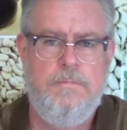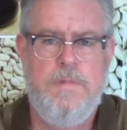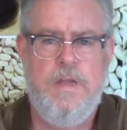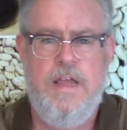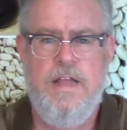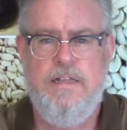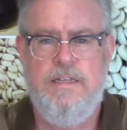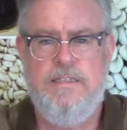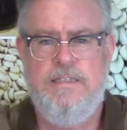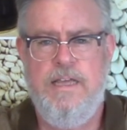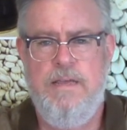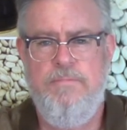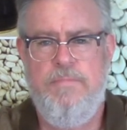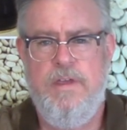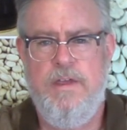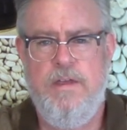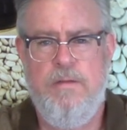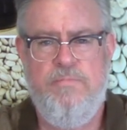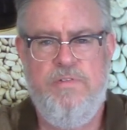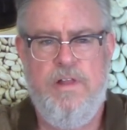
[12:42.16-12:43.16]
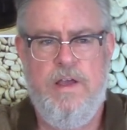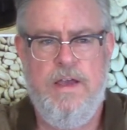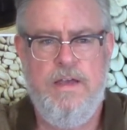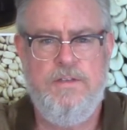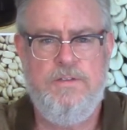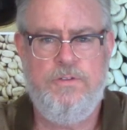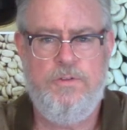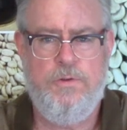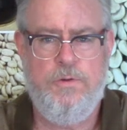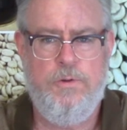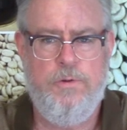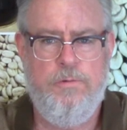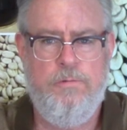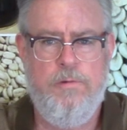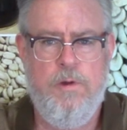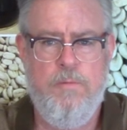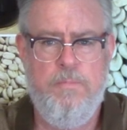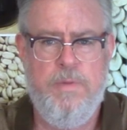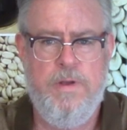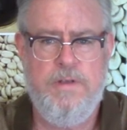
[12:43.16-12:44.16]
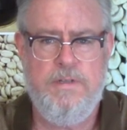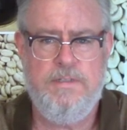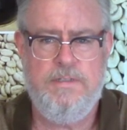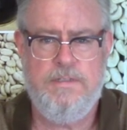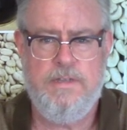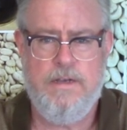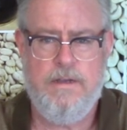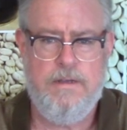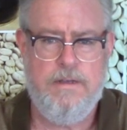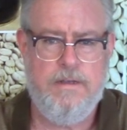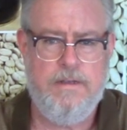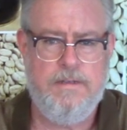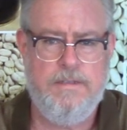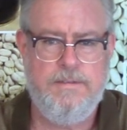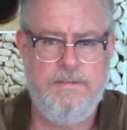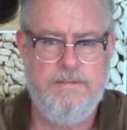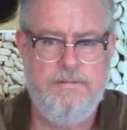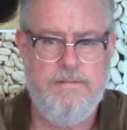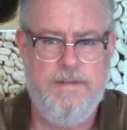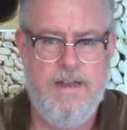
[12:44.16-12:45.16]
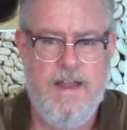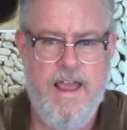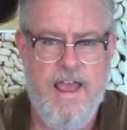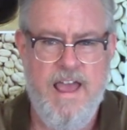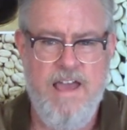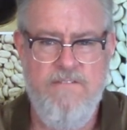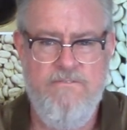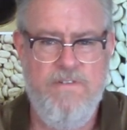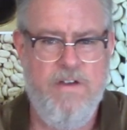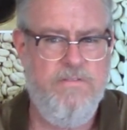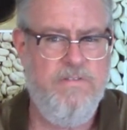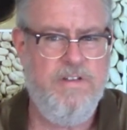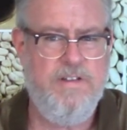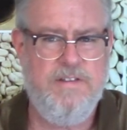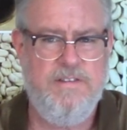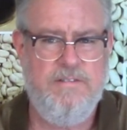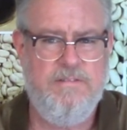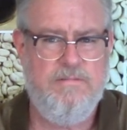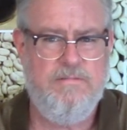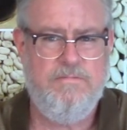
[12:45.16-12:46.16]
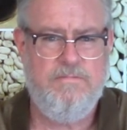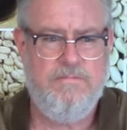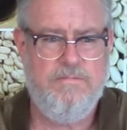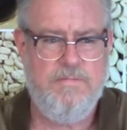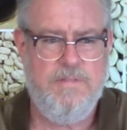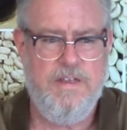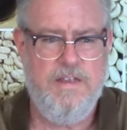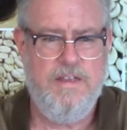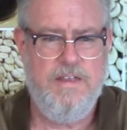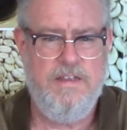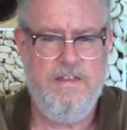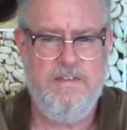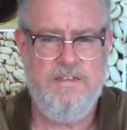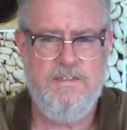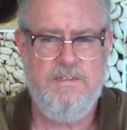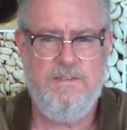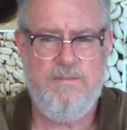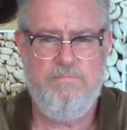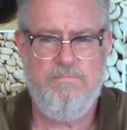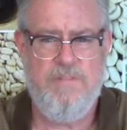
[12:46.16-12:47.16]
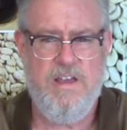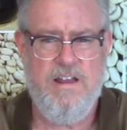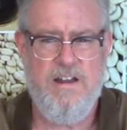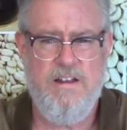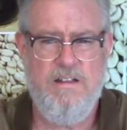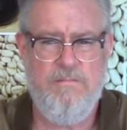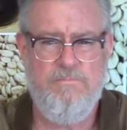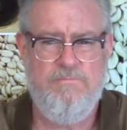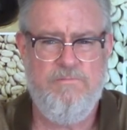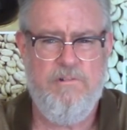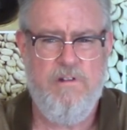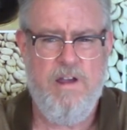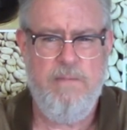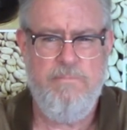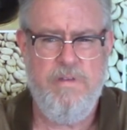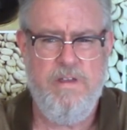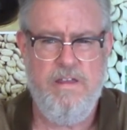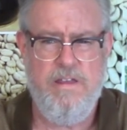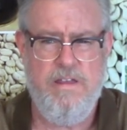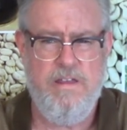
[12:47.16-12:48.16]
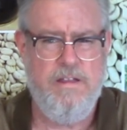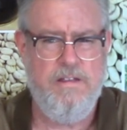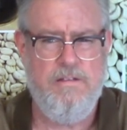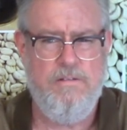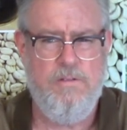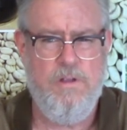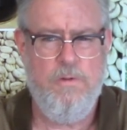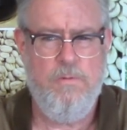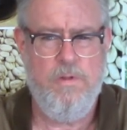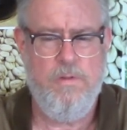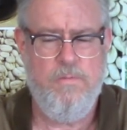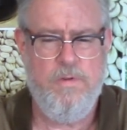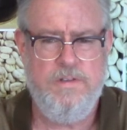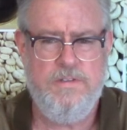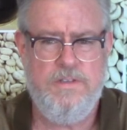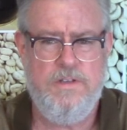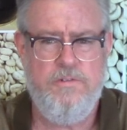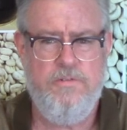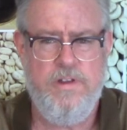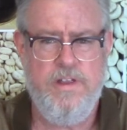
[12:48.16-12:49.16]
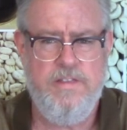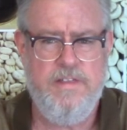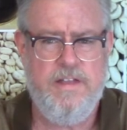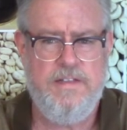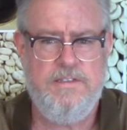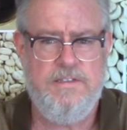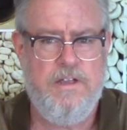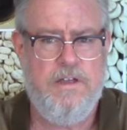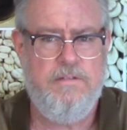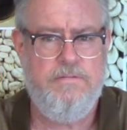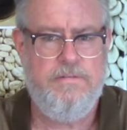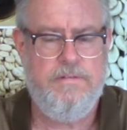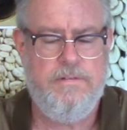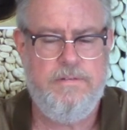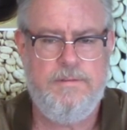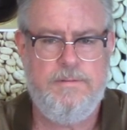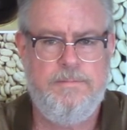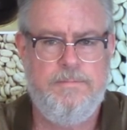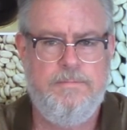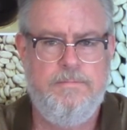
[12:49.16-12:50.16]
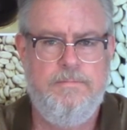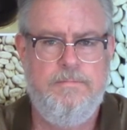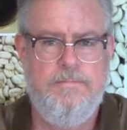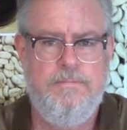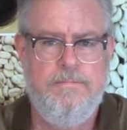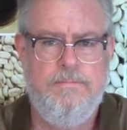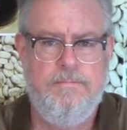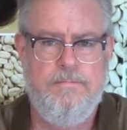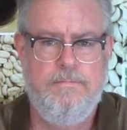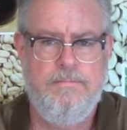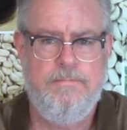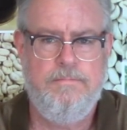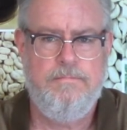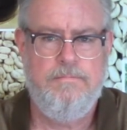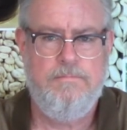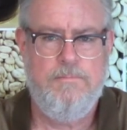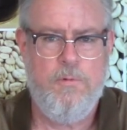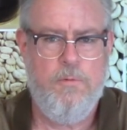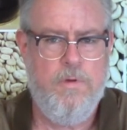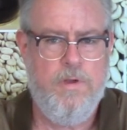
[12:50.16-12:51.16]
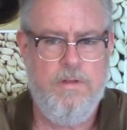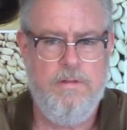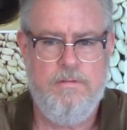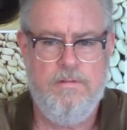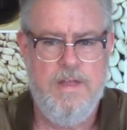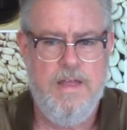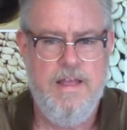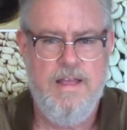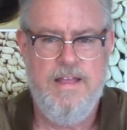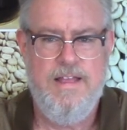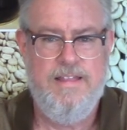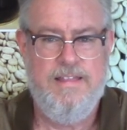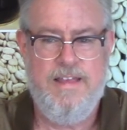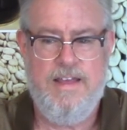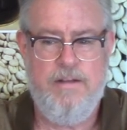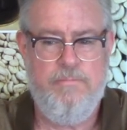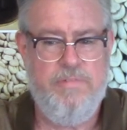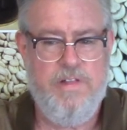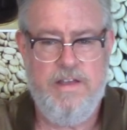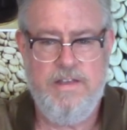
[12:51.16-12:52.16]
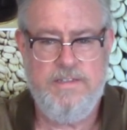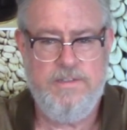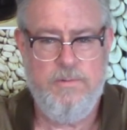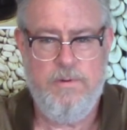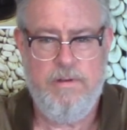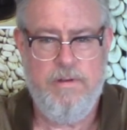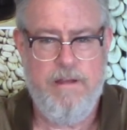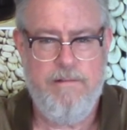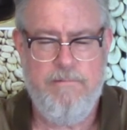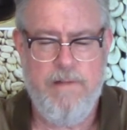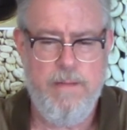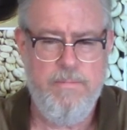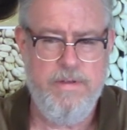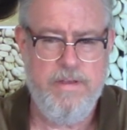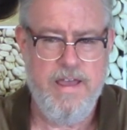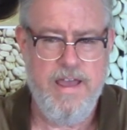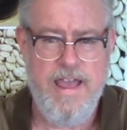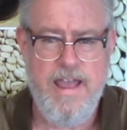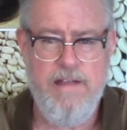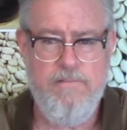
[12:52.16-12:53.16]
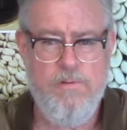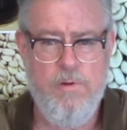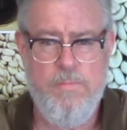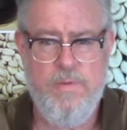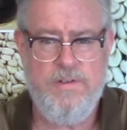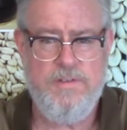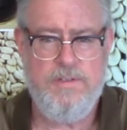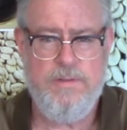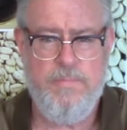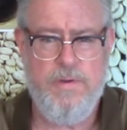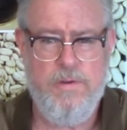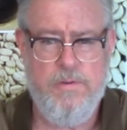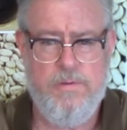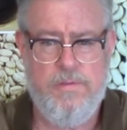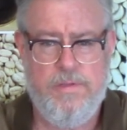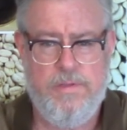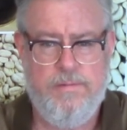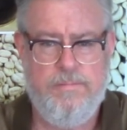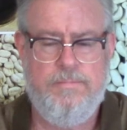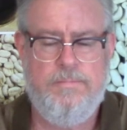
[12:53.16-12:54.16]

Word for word: And the same thing applies to Robusta. Half of it is kind of crappy and no one wants to drink that stuff. Well, that applies to Arabica and Robusta both